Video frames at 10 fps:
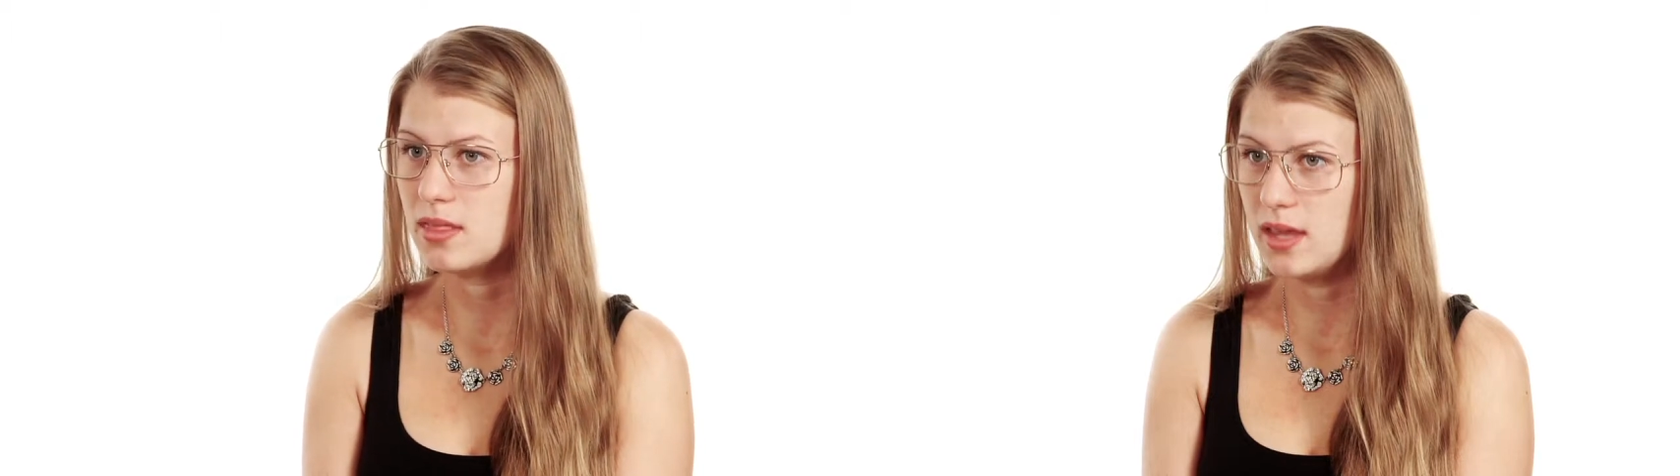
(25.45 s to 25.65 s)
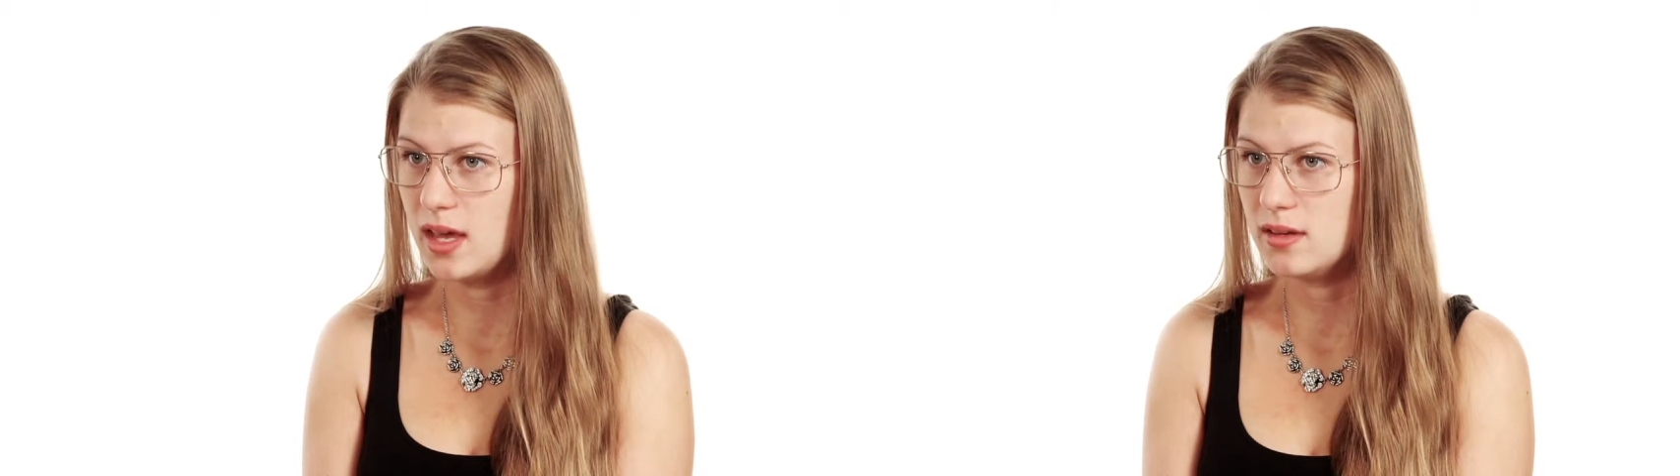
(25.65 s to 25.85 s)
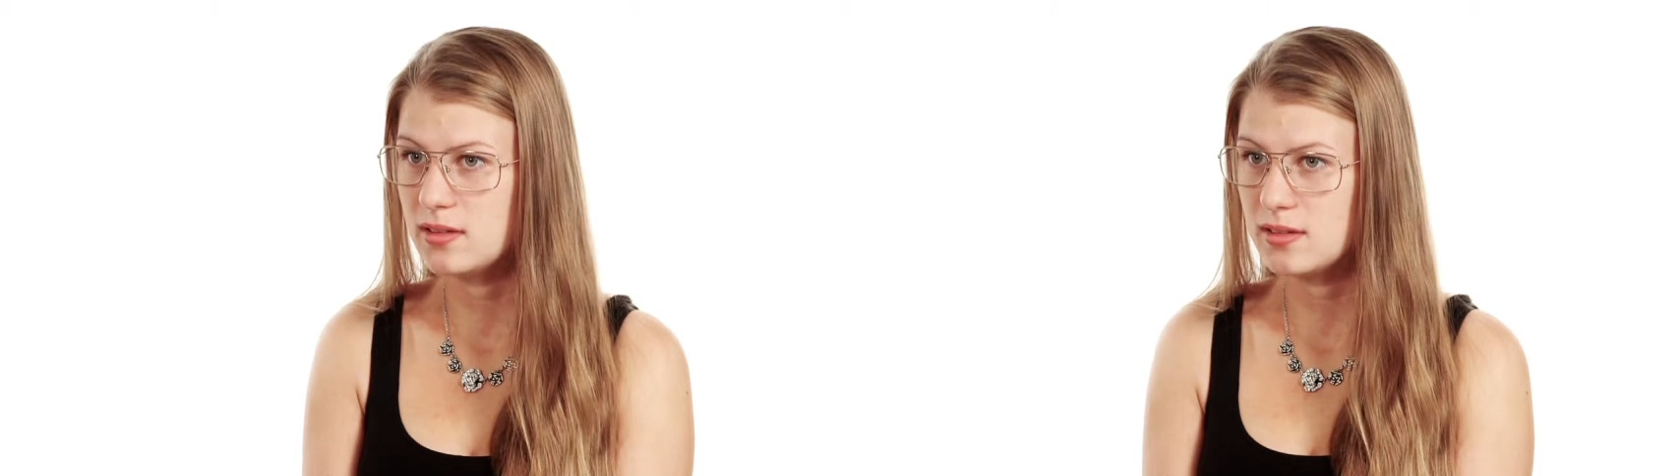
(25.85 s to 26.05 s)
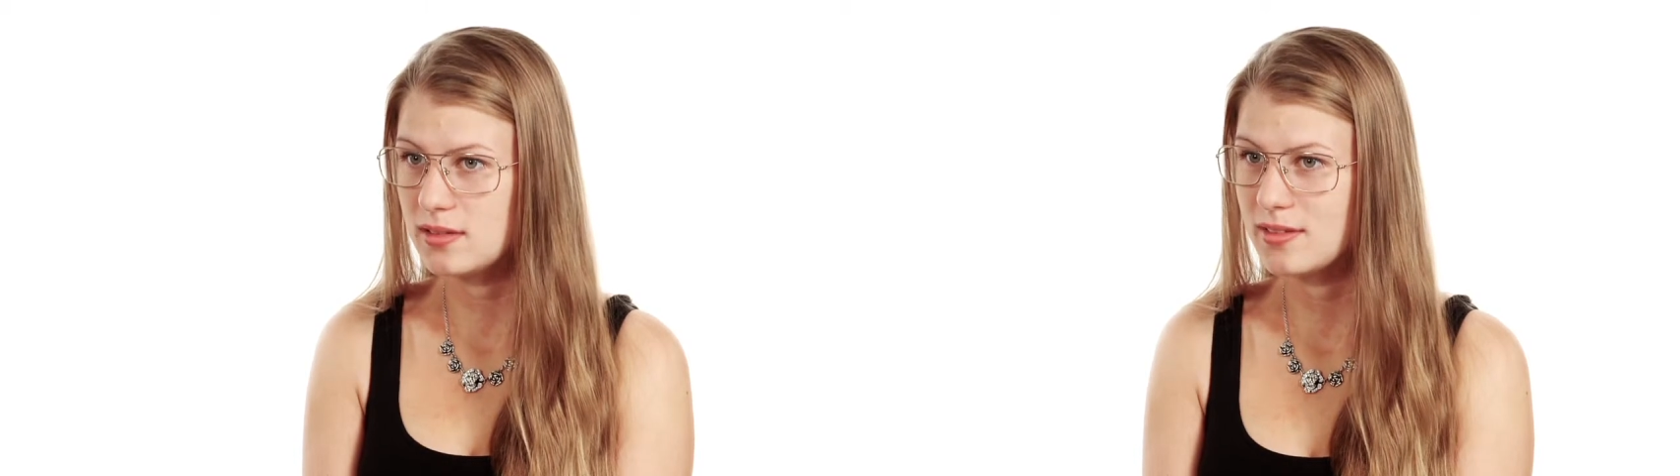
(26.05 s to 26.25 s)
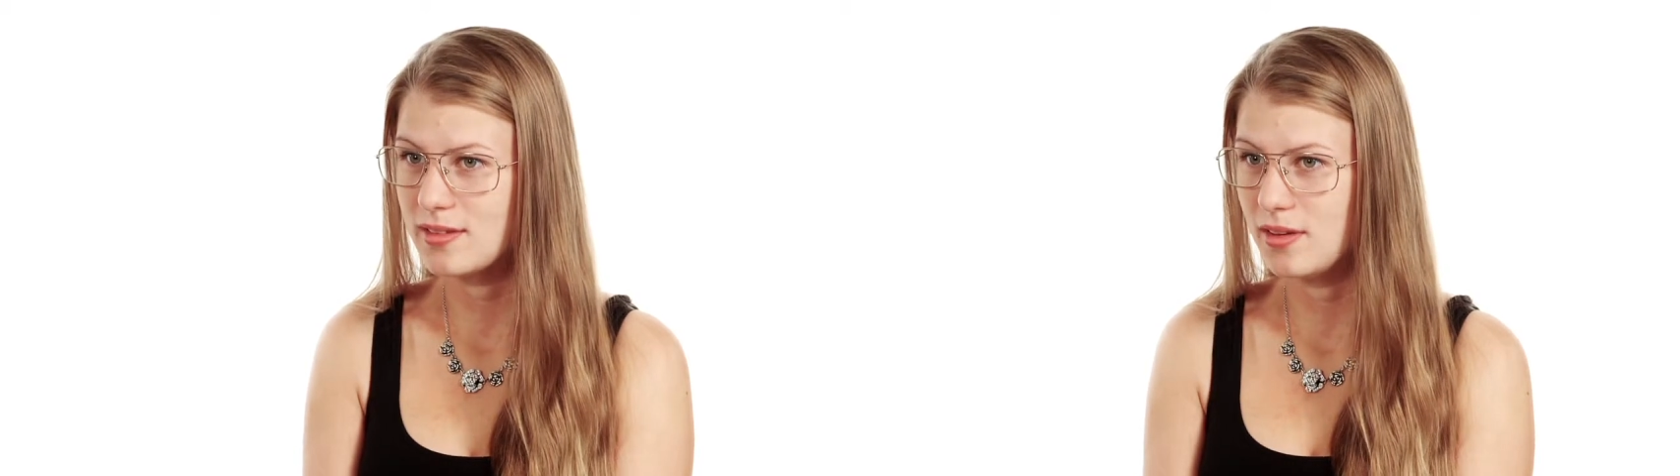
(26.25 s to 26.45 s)
the end
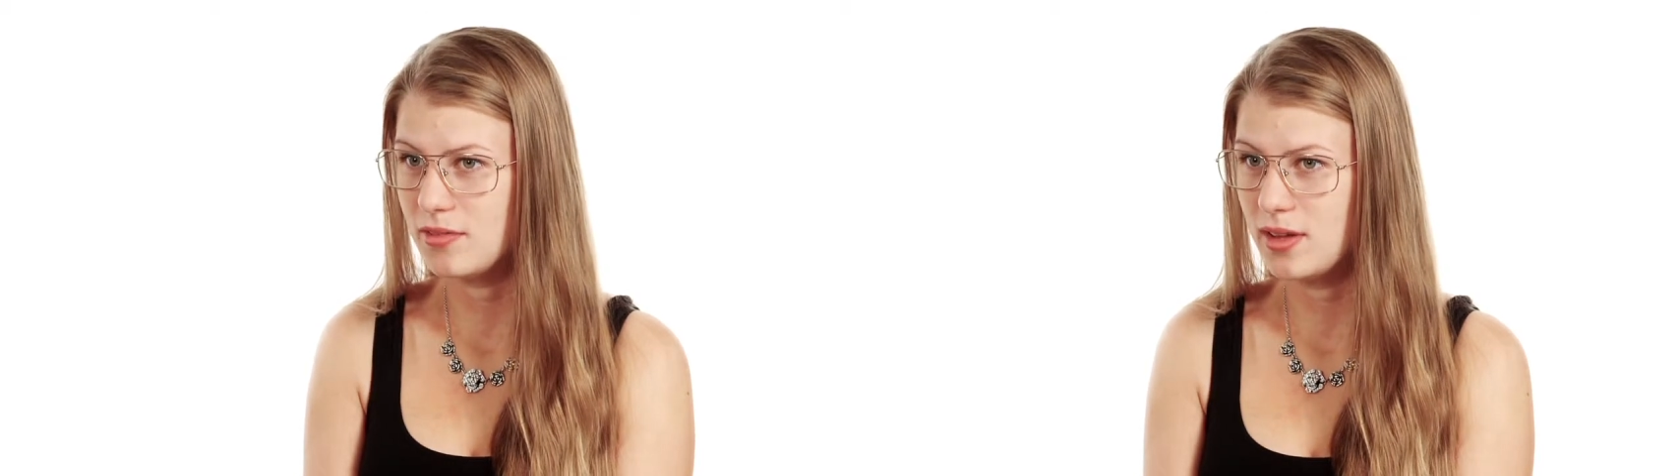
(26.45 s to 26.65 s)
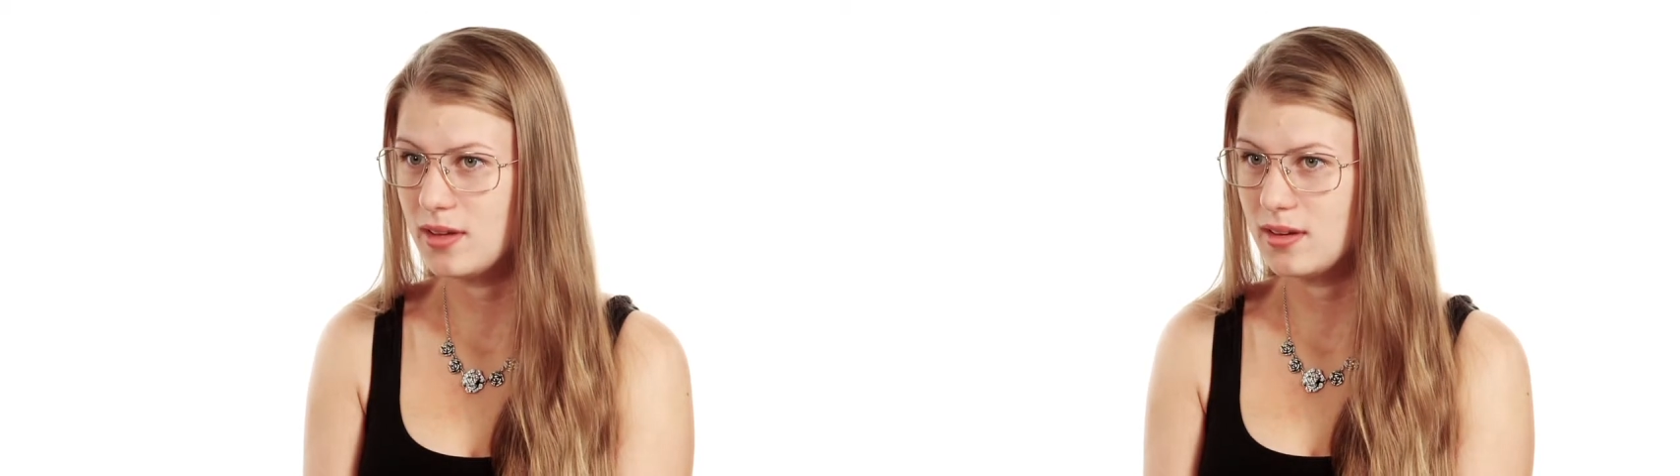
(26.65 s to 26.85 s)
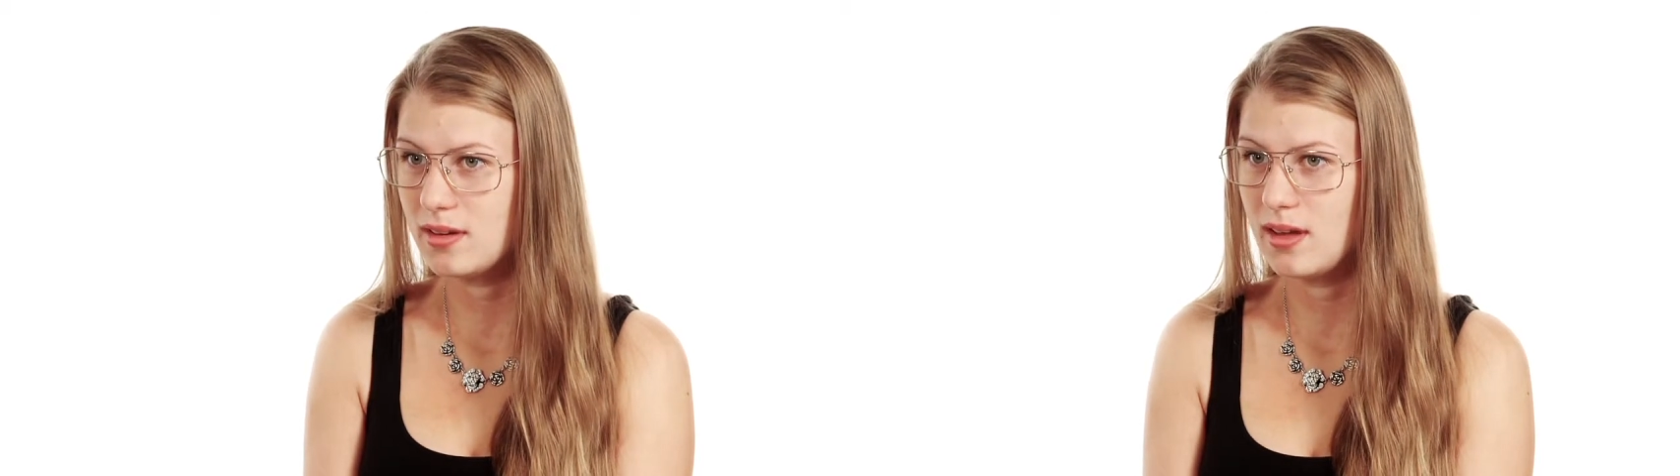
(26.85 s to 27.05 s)
of it.